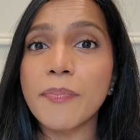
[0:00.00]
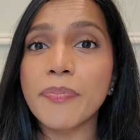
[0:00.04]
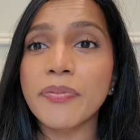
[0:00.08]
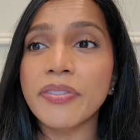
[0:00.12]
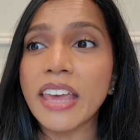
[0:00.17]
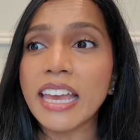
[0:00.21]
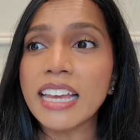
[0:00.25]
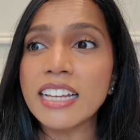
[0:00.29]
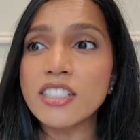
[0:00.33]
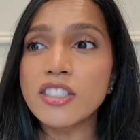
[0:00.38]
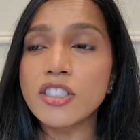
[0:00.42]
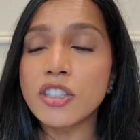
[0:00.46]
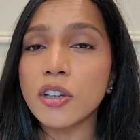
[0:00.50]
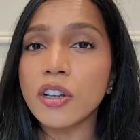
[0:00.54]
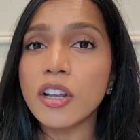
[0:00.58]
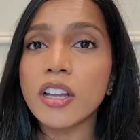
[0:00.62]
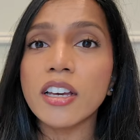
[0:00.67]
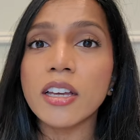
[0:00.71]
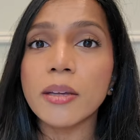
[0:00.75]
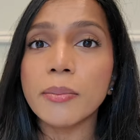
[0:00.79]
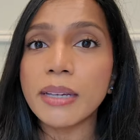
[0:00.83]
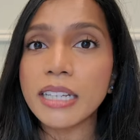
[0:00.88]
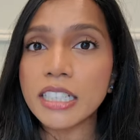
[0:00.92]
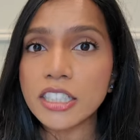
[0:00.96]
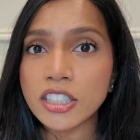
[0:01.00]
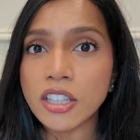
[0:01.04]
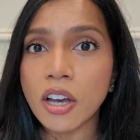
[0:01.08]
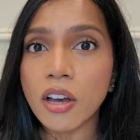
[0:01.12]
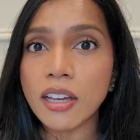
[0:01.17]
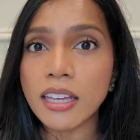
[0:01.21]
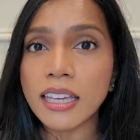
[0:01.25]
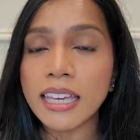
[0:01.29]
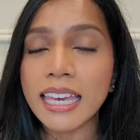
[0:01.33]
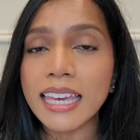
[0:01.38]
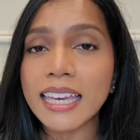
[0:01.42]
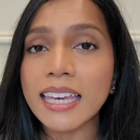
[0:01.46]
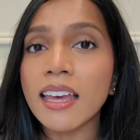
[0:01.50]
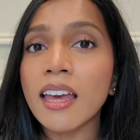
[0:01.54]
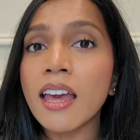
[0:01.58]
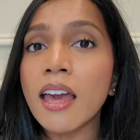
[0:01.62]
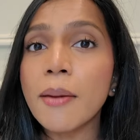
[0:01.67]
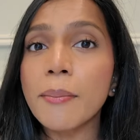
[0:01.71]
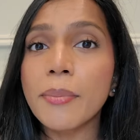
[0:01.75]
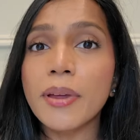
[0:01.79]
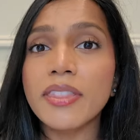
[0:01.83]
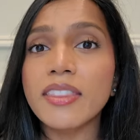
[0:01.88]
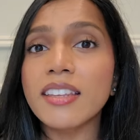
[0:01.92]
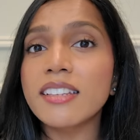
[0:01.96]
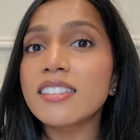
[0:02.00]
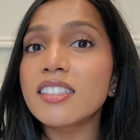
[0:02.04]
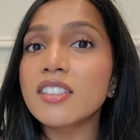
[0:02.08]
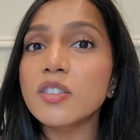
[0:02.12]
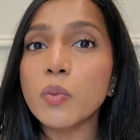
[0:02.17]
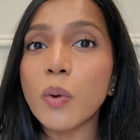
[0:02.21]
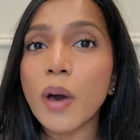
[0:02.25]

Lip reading: They do look a bit chunky, but this is